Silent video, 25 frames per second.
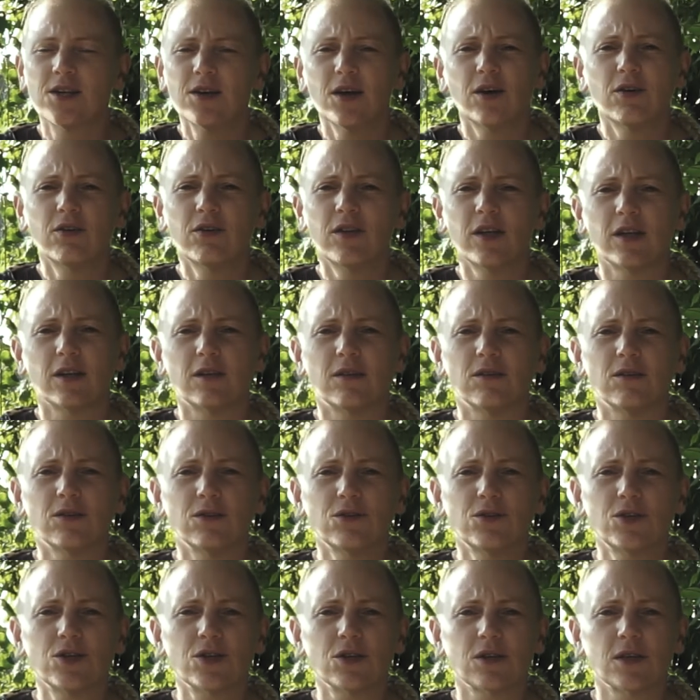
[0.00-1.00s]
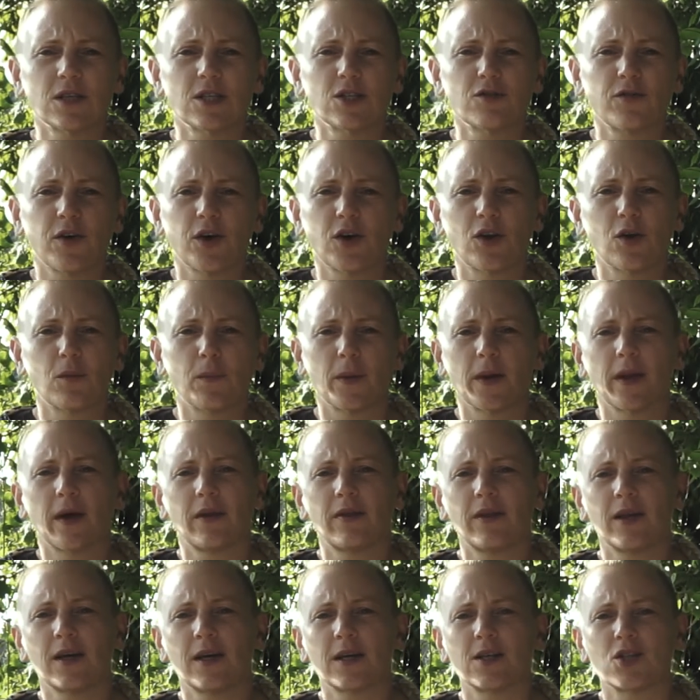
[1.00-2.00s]
don't know who took this photo, but I
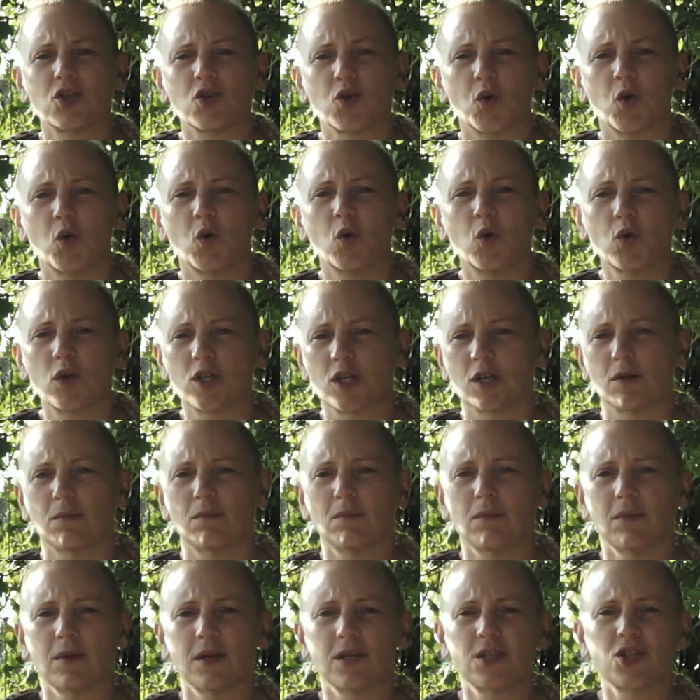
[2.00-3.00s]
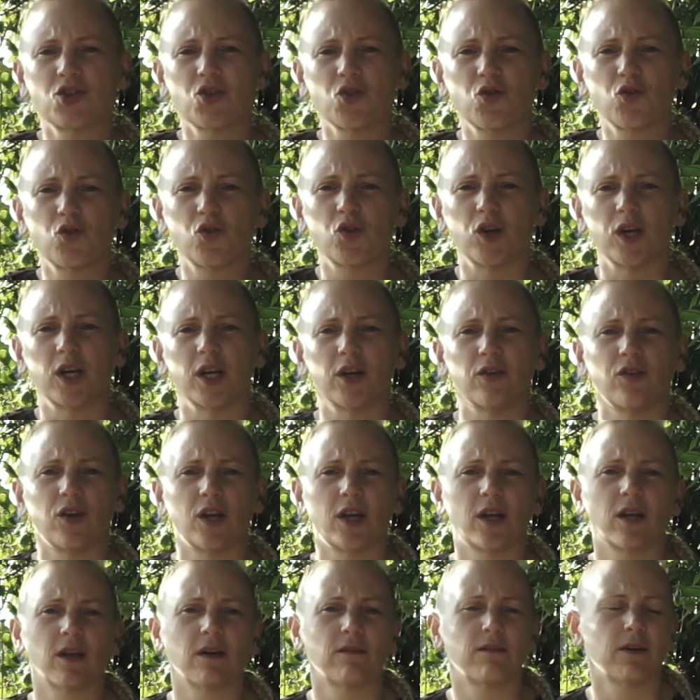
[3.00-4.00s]
think it's awesome. It's a really,
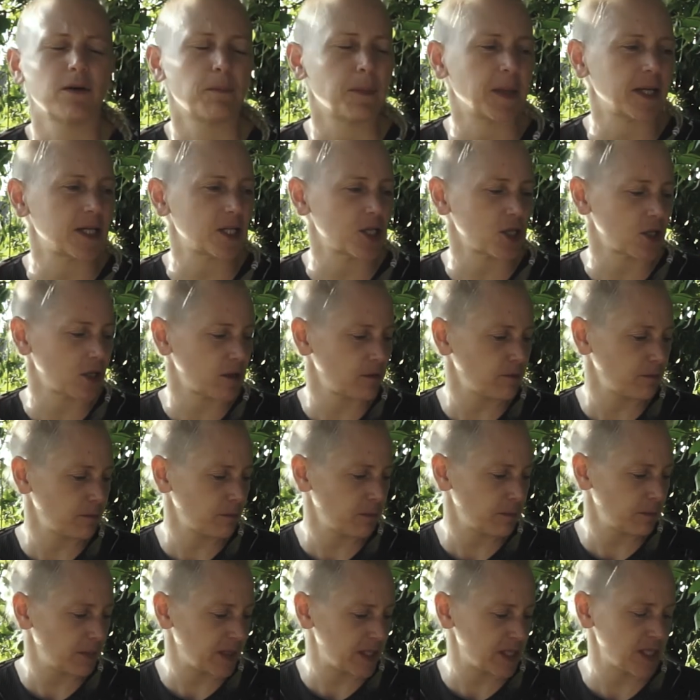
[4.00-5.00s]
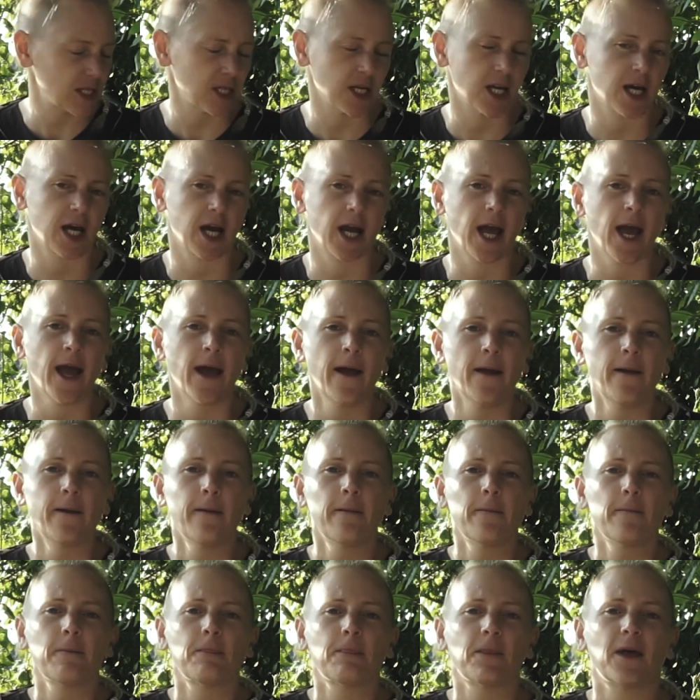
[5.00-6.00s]
really lovely picture of BLIZZ and I
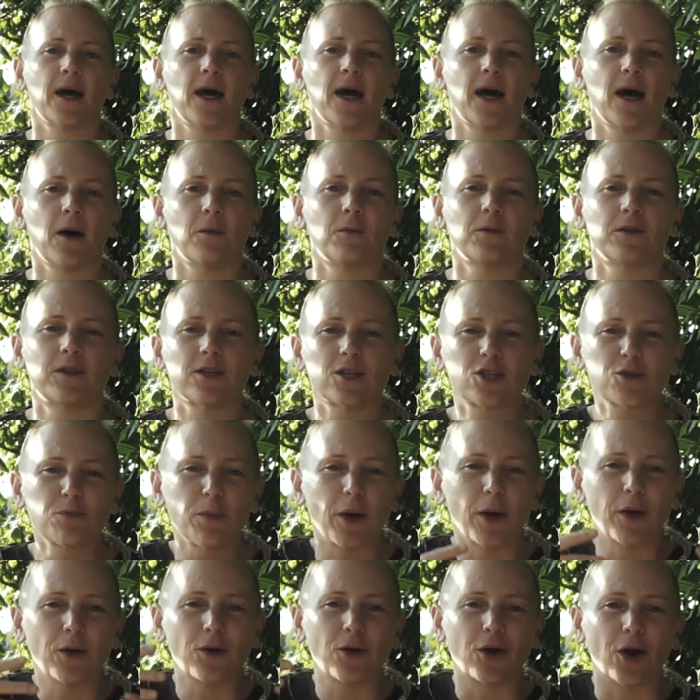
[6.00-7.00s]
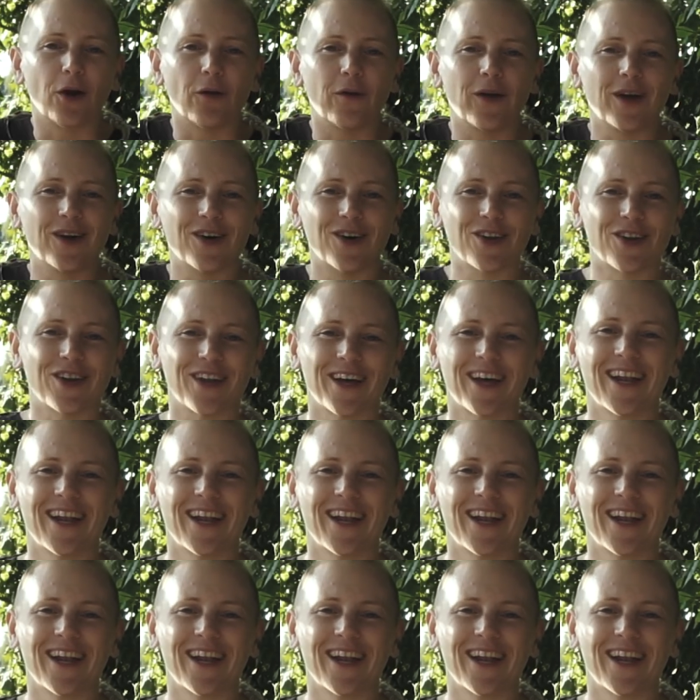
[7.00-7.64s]
with the smoke going on.